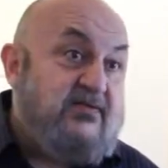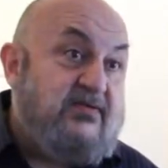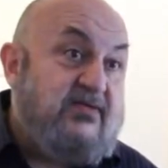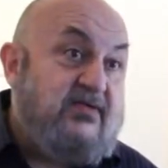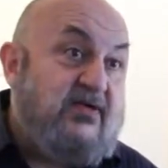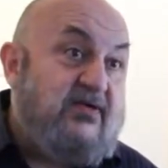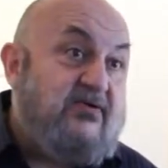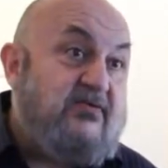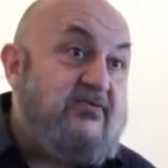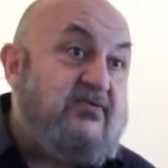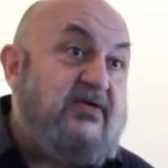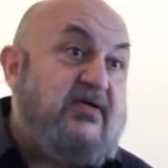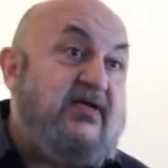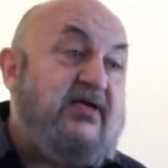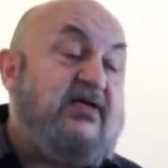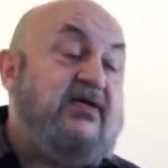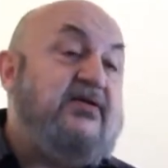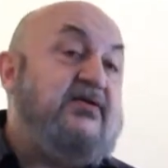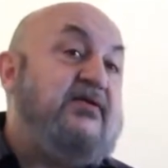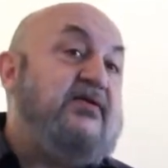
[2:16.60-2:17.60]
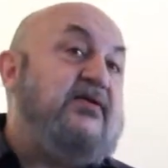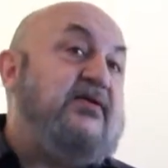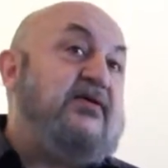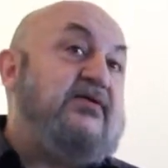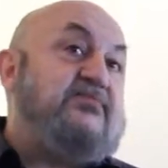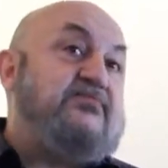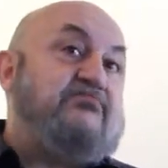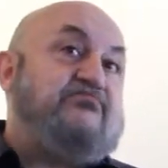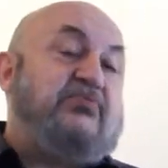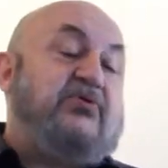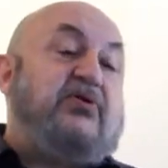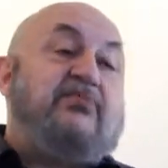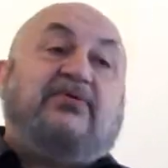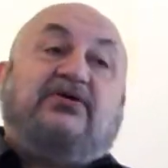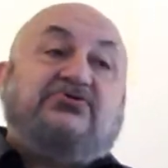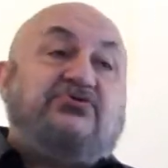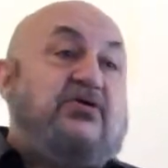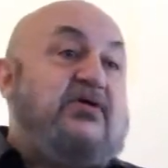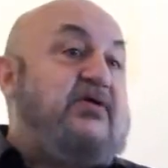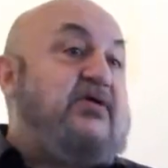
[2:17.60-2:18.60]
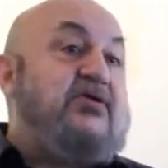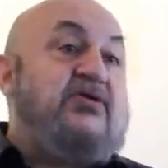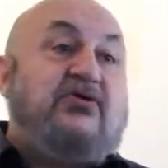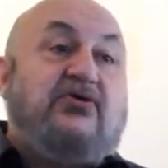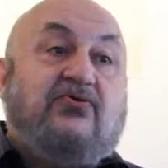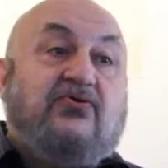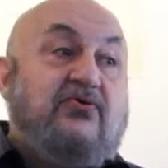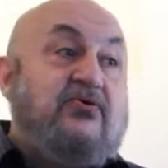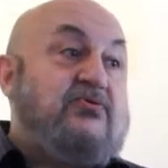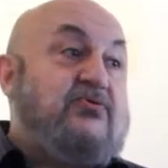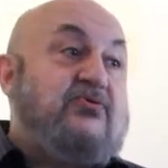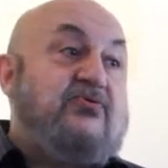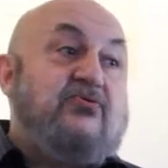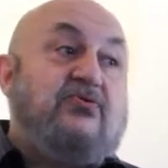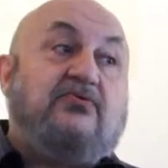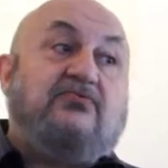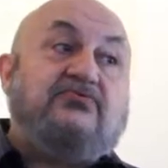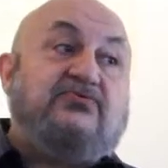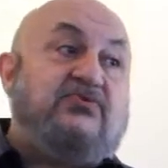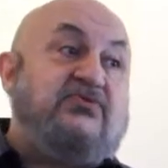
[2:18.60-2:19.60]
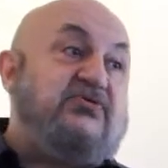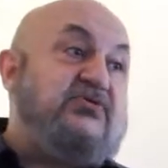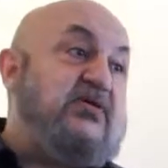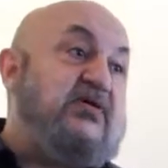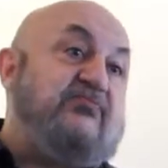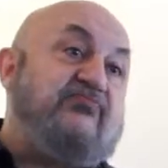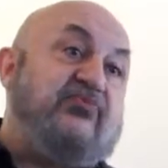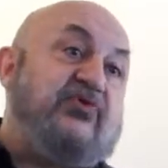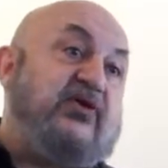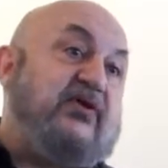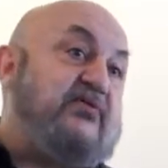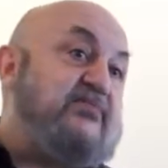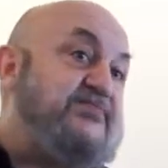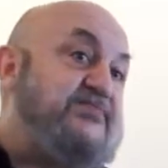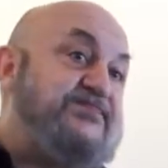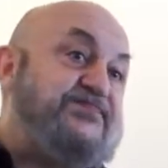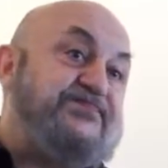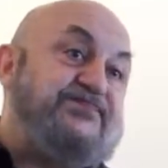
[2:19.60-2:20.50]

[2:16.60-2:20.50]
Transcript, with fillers: You know, and uh, pretty much like in New York, New York was the same thing.